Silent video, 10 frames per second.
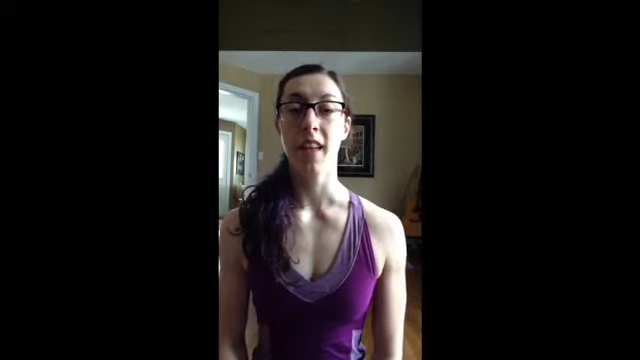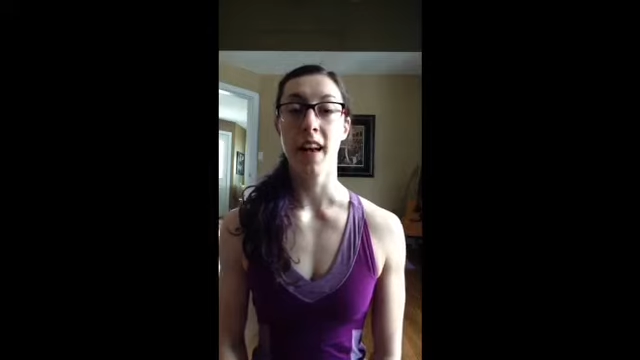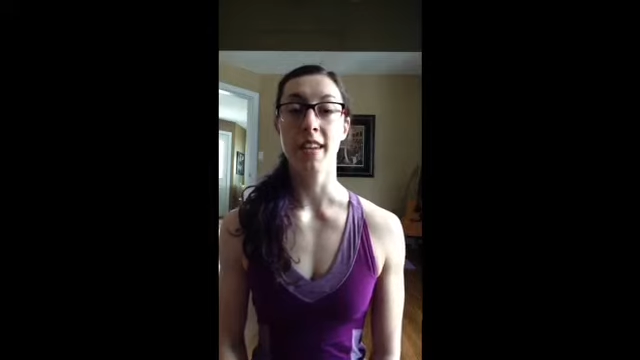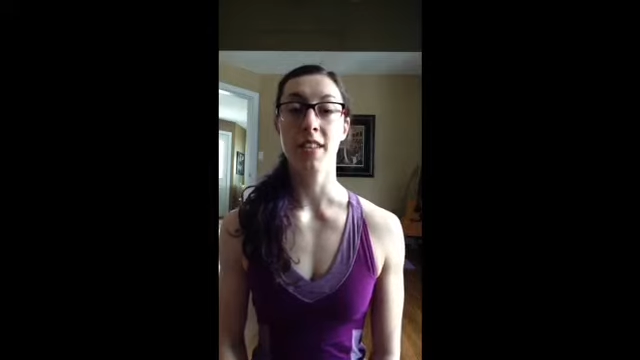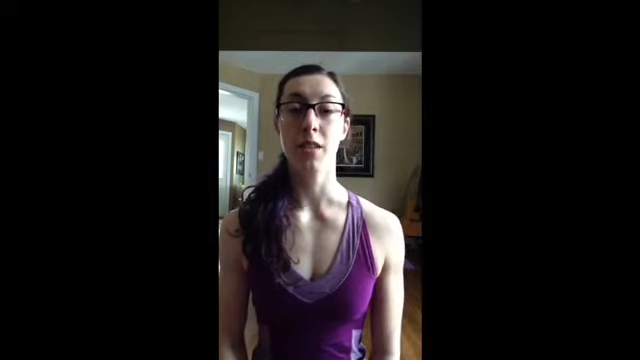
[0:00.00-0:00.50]

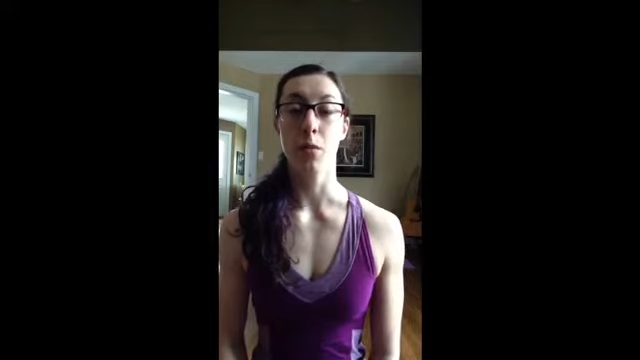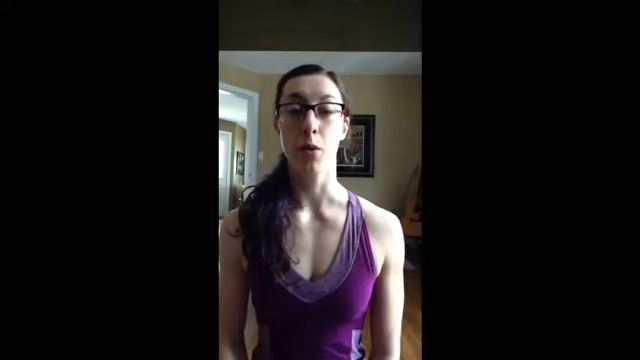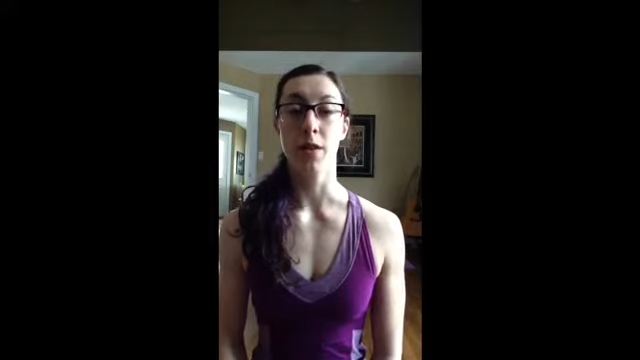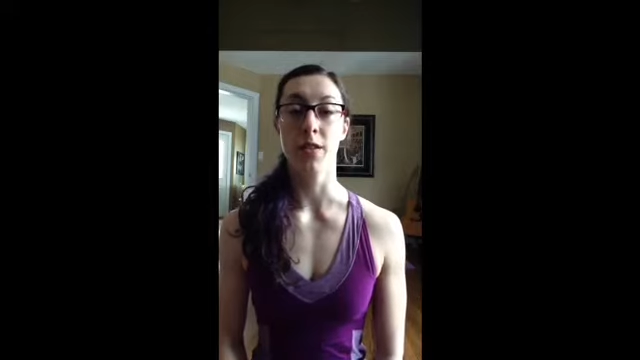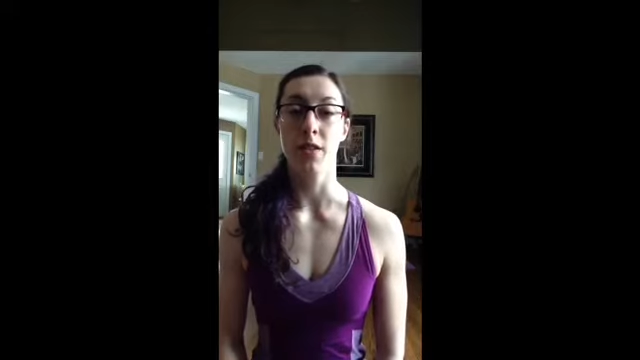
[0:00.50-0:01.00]
line
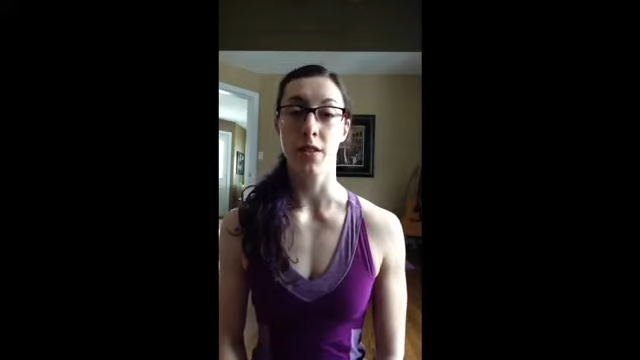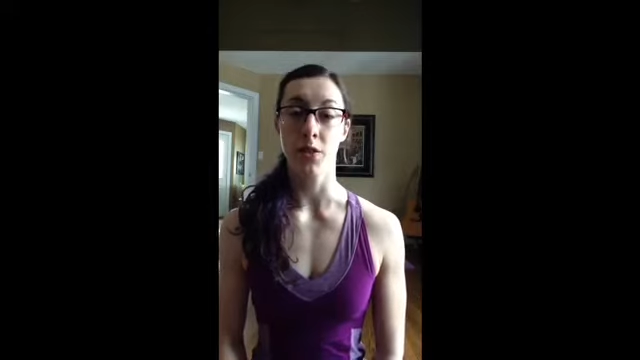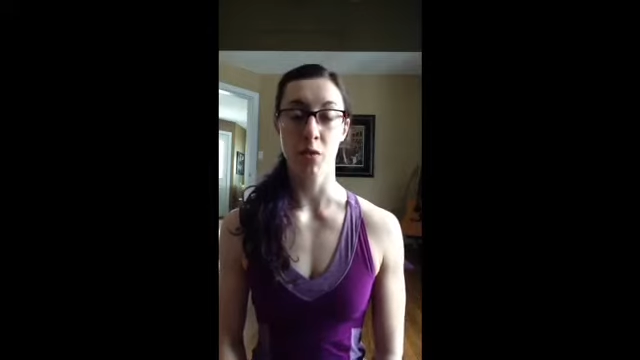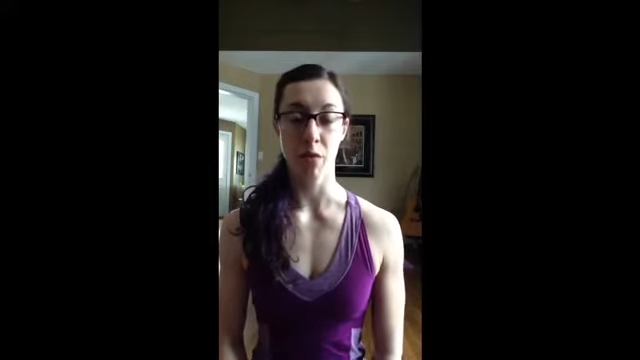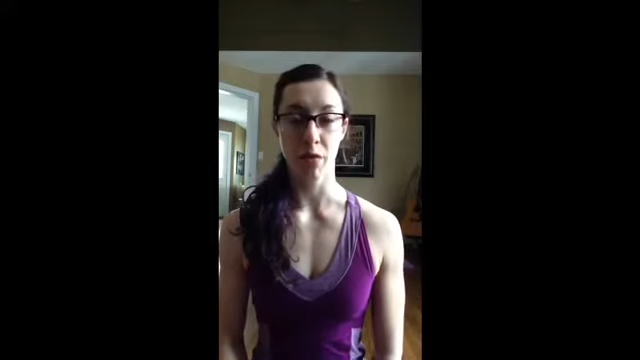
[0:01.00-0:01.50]
supports the
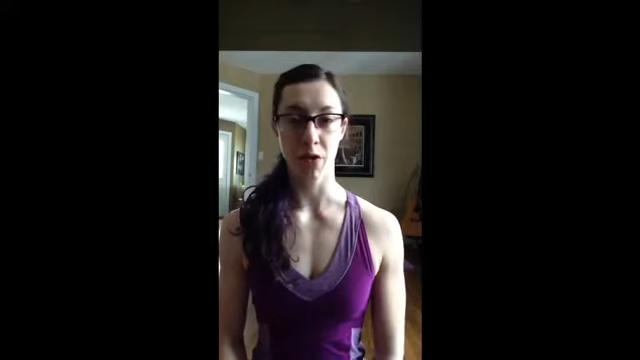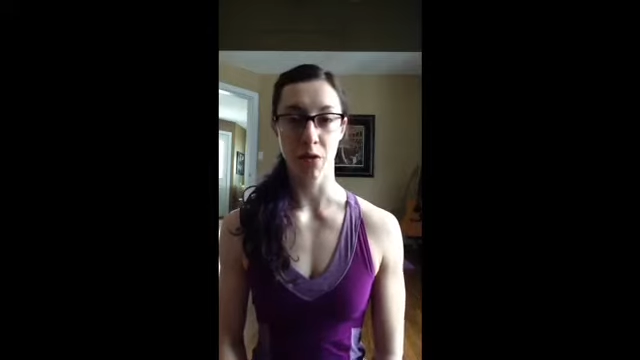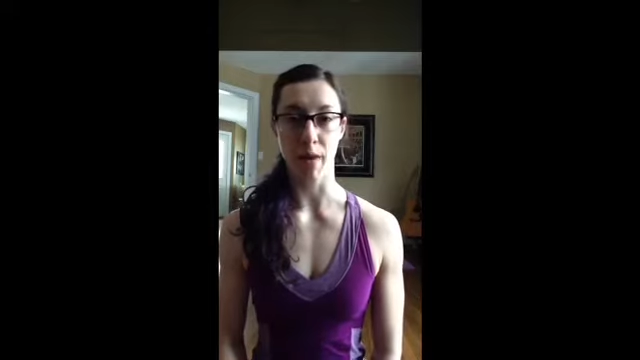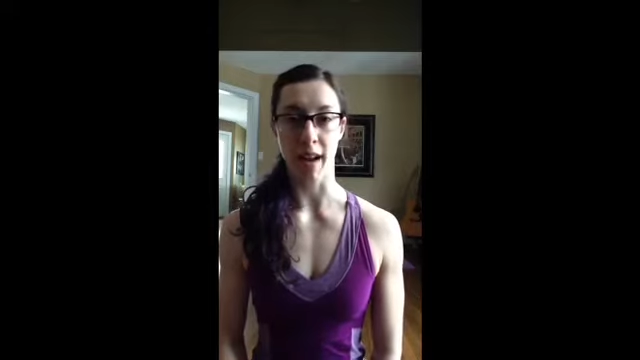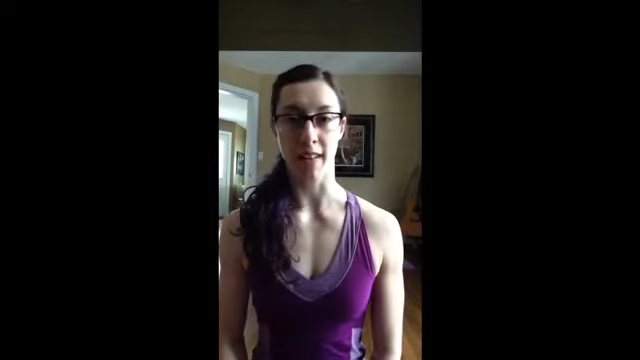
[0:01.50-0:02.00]
superficial
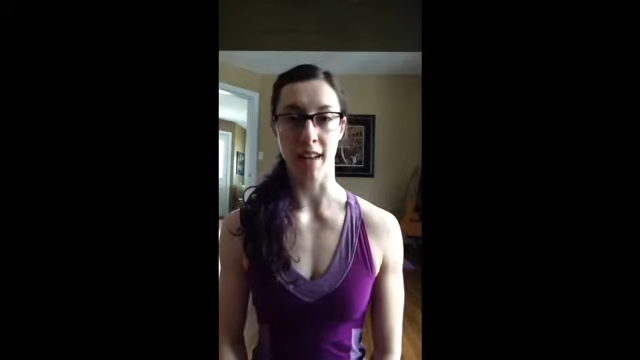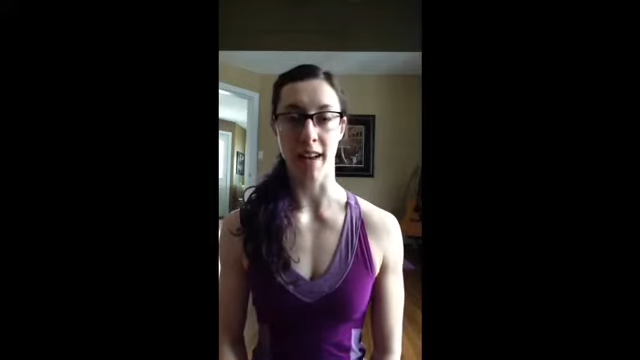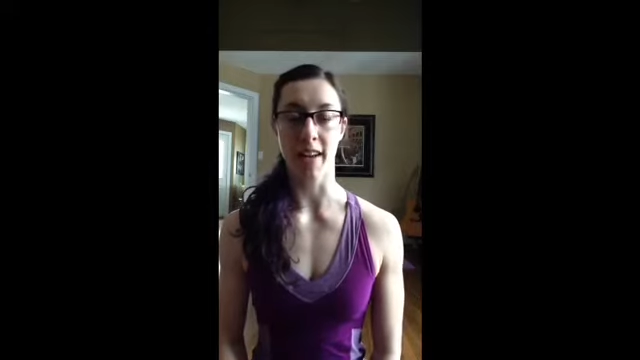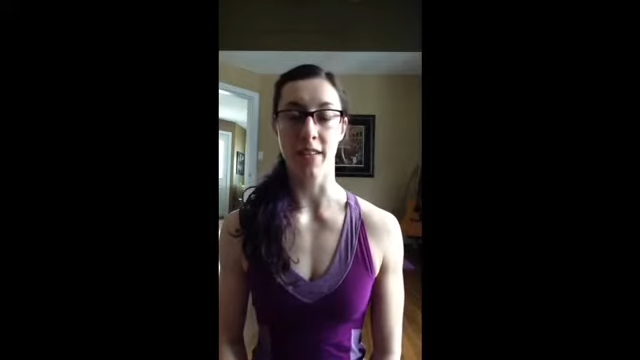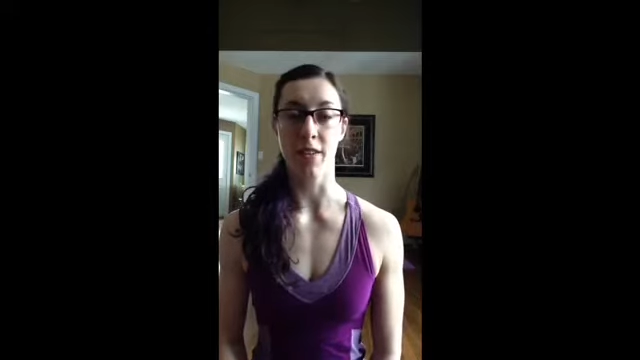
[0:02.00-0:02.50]
back
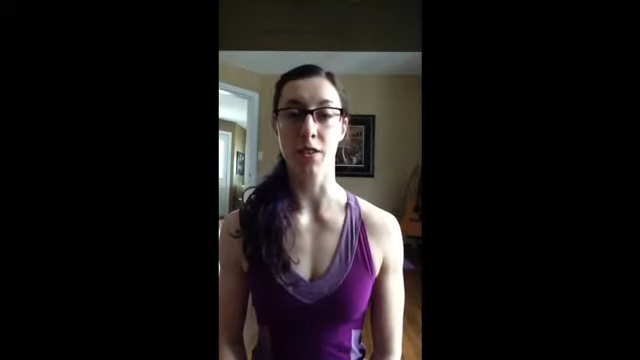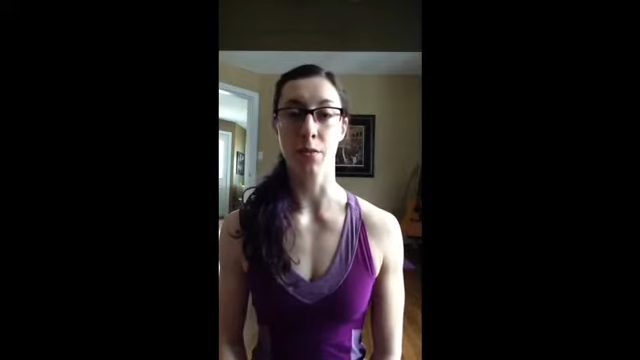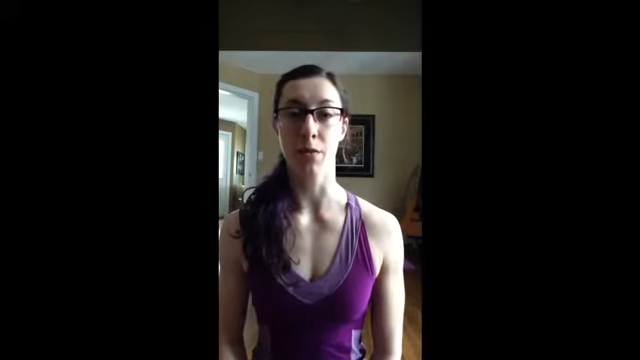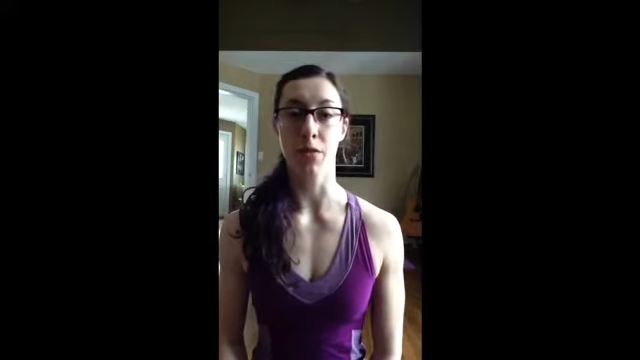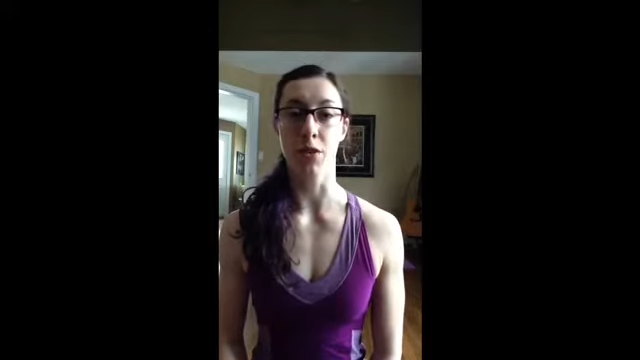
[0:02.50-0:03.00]
line and the
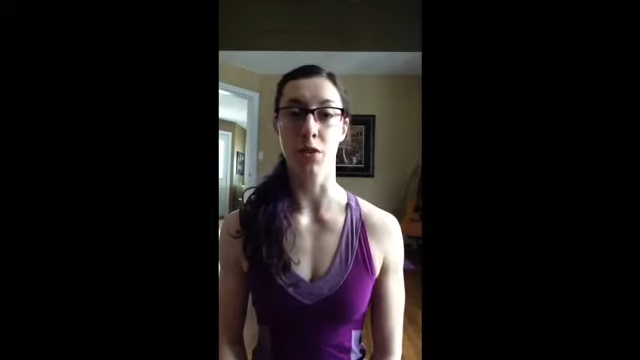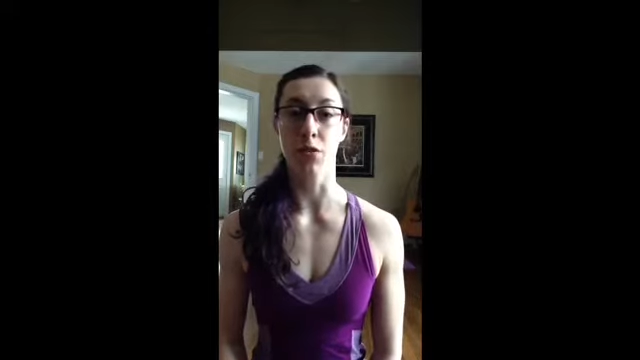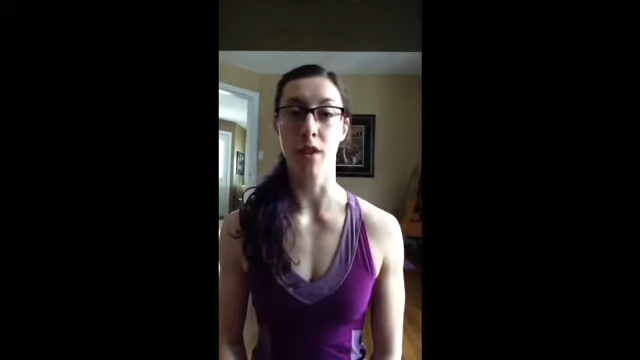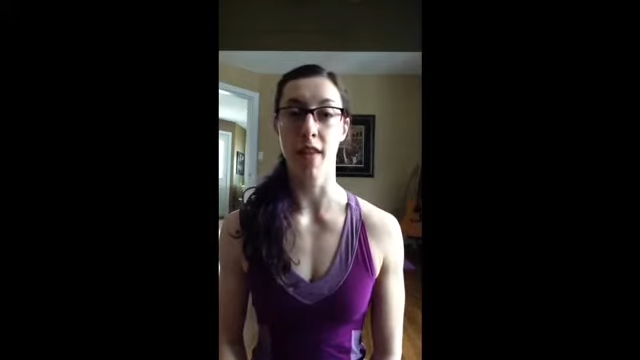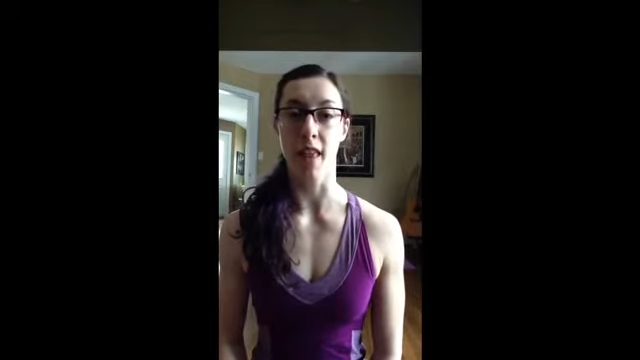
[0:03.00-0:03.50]
superficial
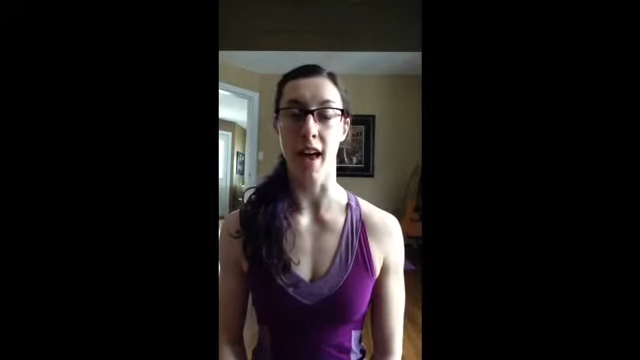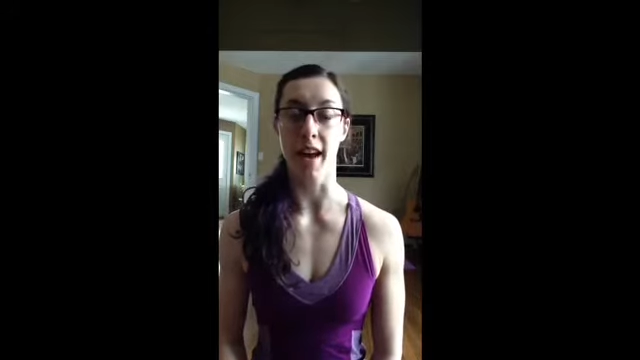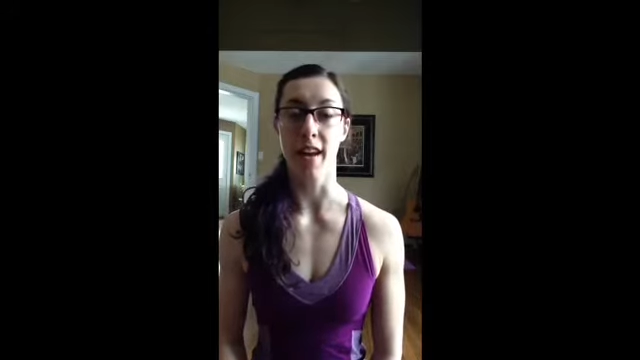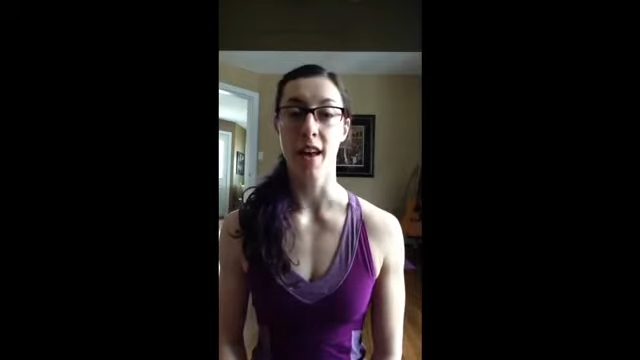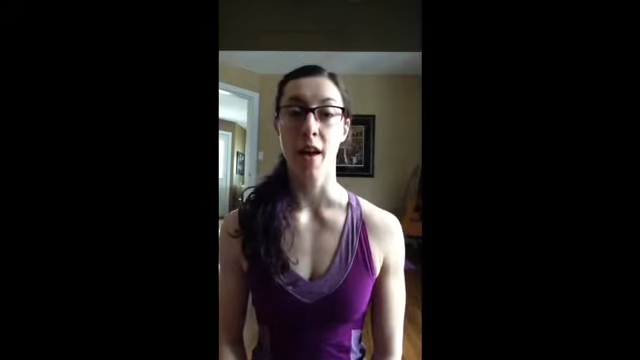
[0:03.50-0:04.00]
front line